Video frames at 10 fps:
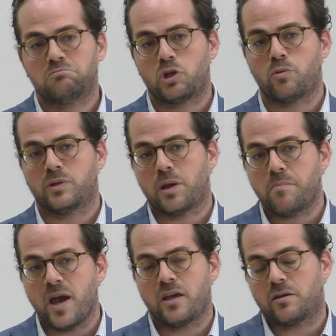They
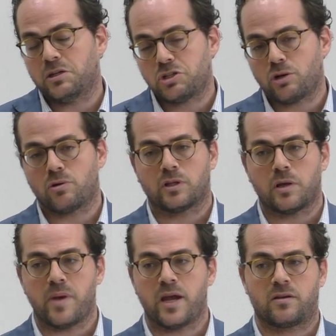make, in general, they
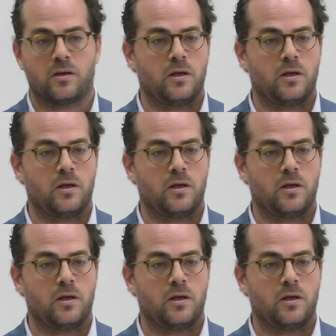make